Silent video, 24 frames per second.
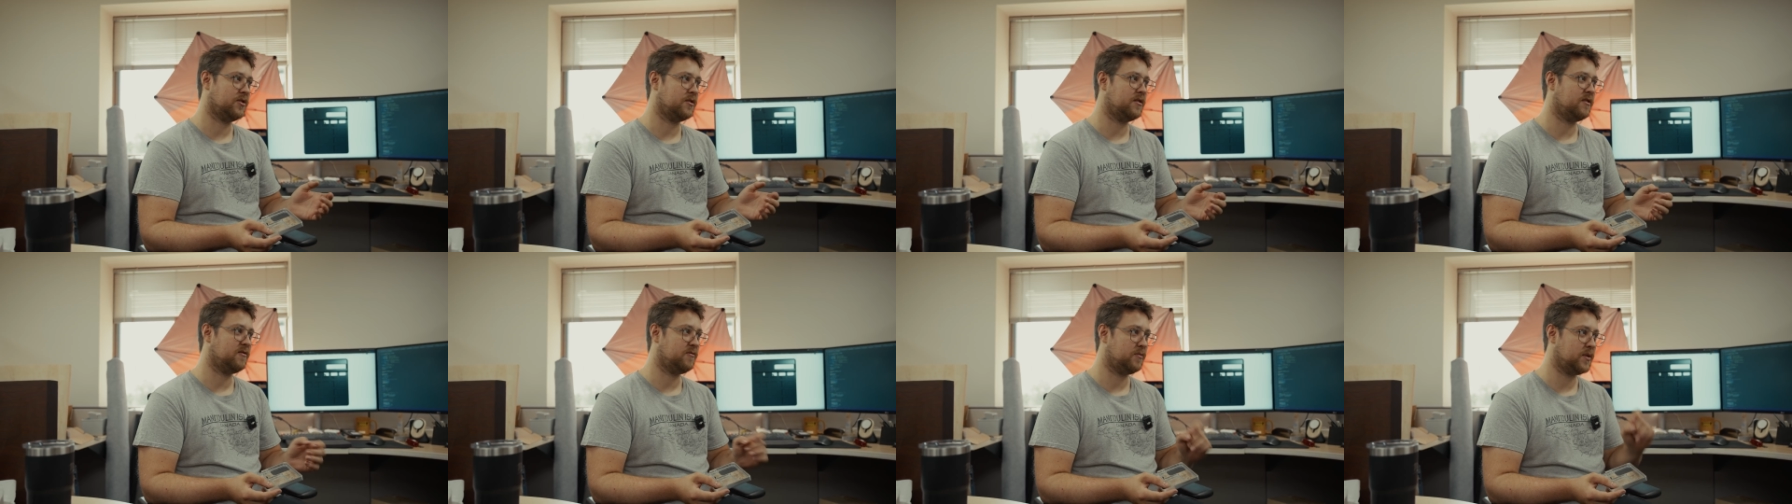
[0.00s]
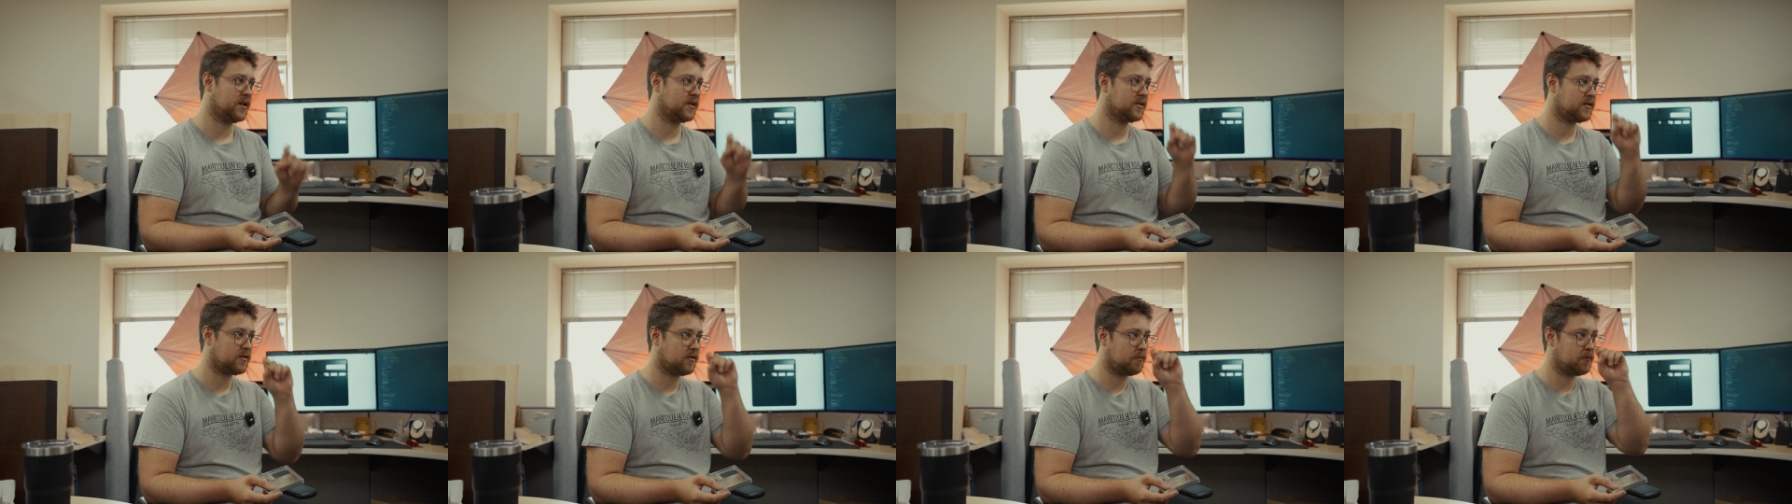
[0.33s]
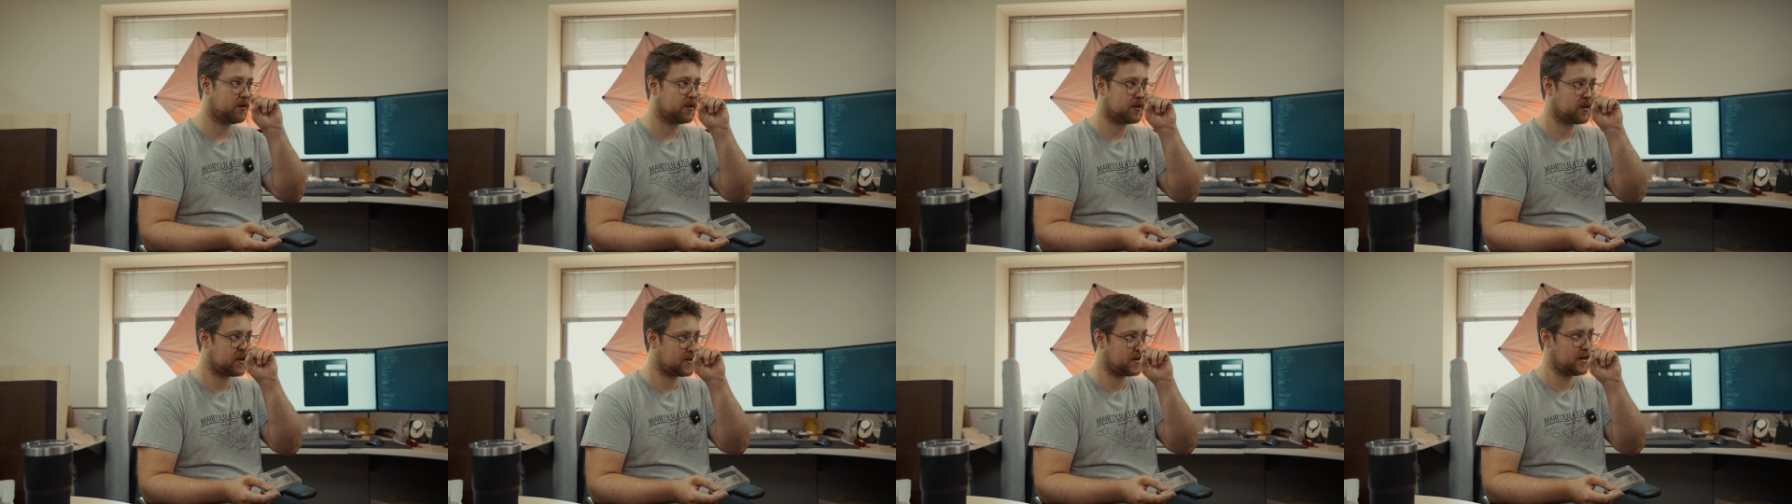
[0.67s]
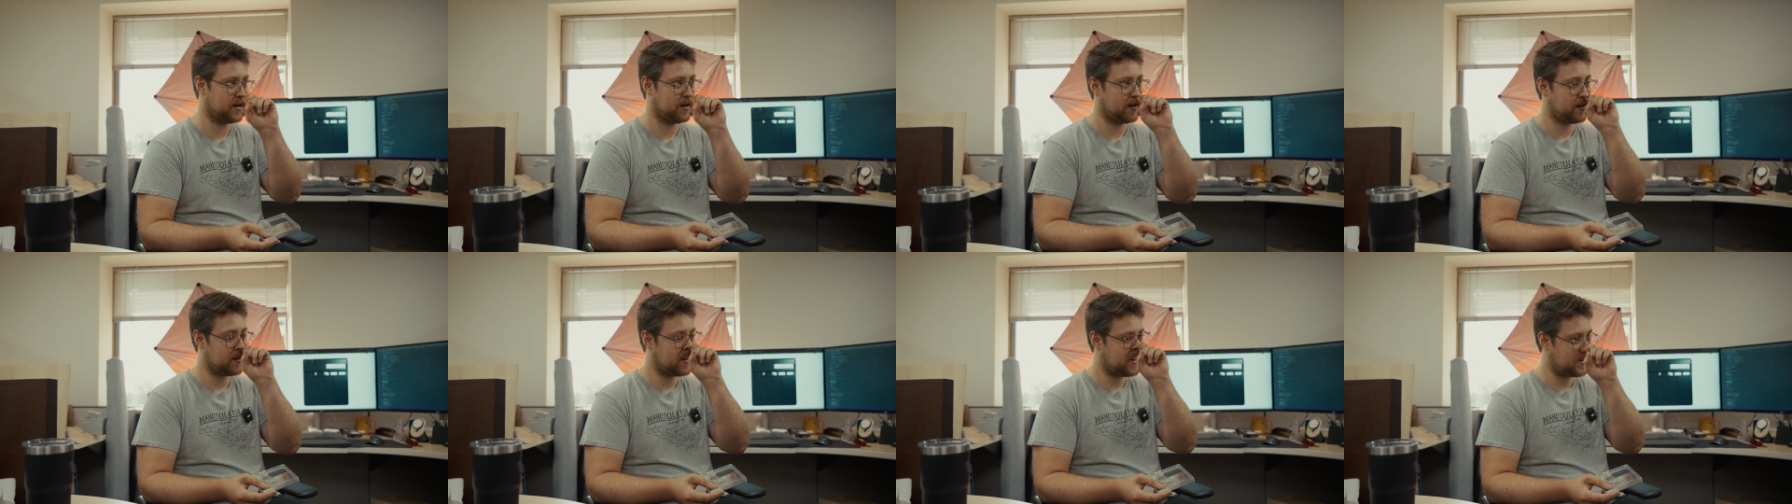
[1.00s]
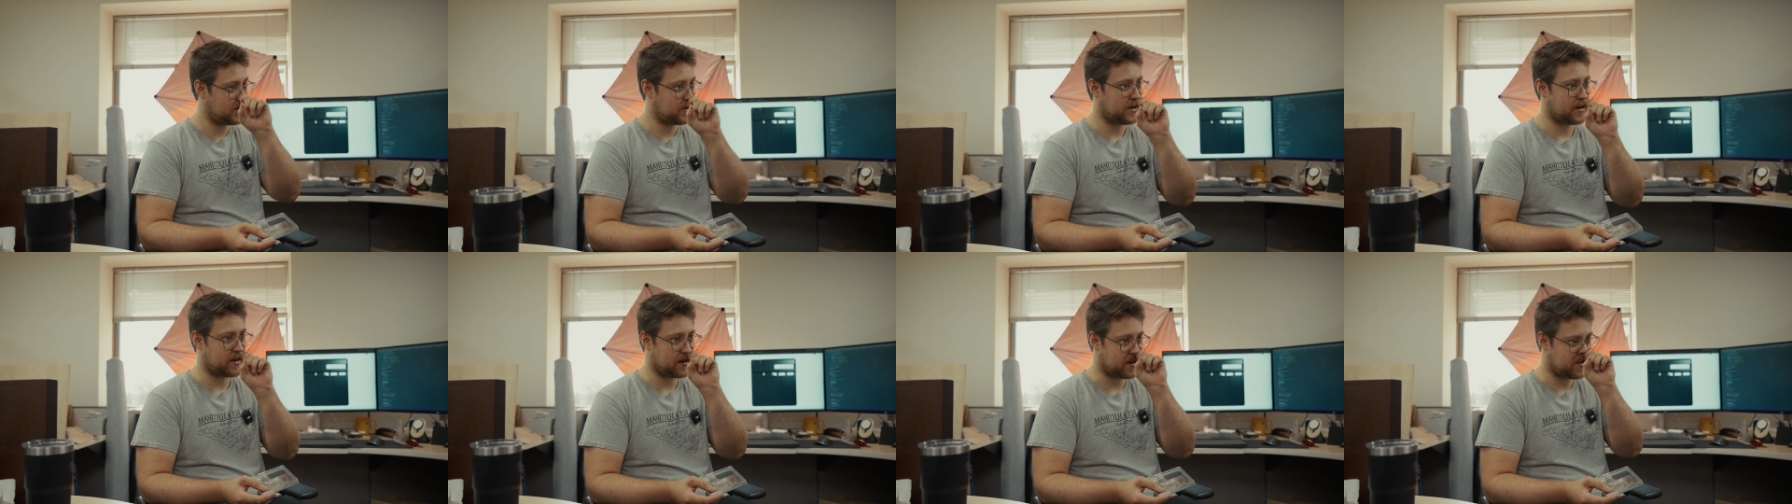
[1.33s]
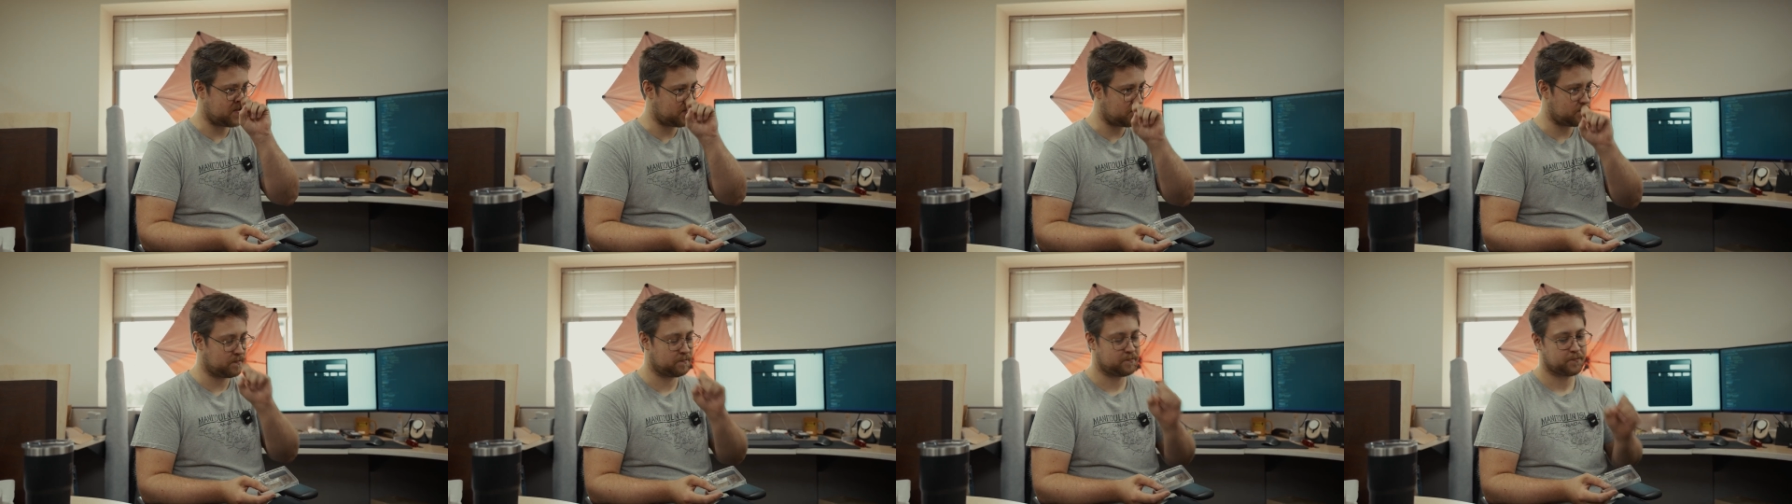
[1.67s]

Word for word: shouldn't have been so much. Okay. And